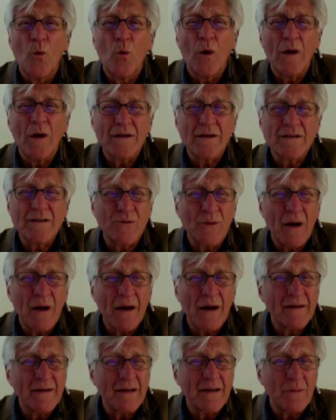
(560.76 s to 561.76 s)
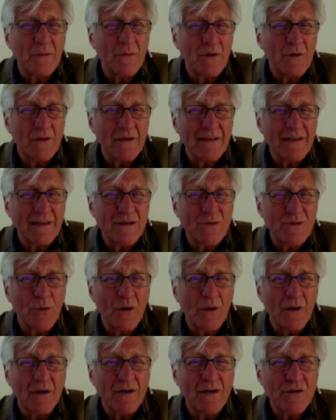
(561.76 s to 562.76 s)
While the surrounding communities
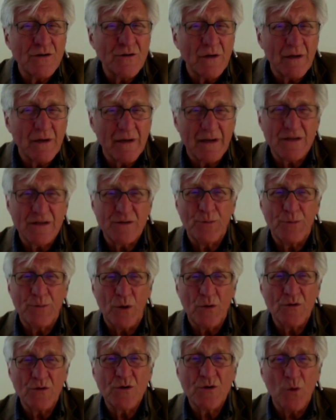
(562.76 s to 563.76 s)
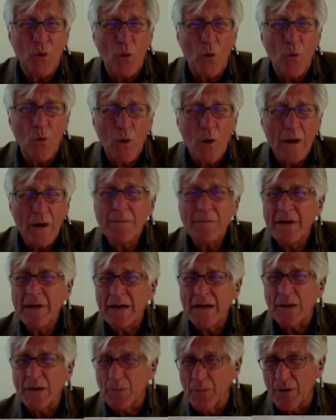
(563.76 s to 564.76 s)
were initially exposed to a one
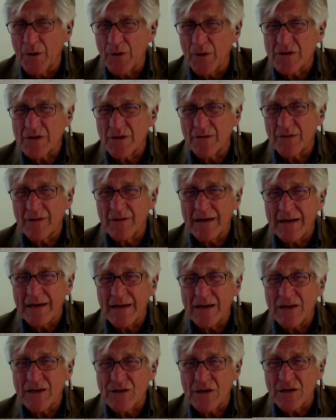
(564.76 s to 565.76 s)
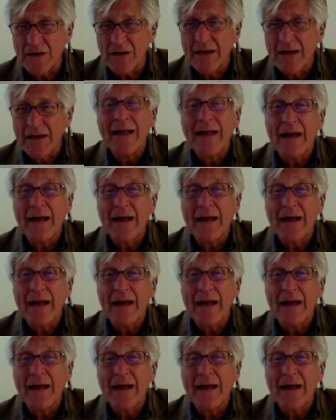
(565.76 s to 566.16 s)
minute burst of radiation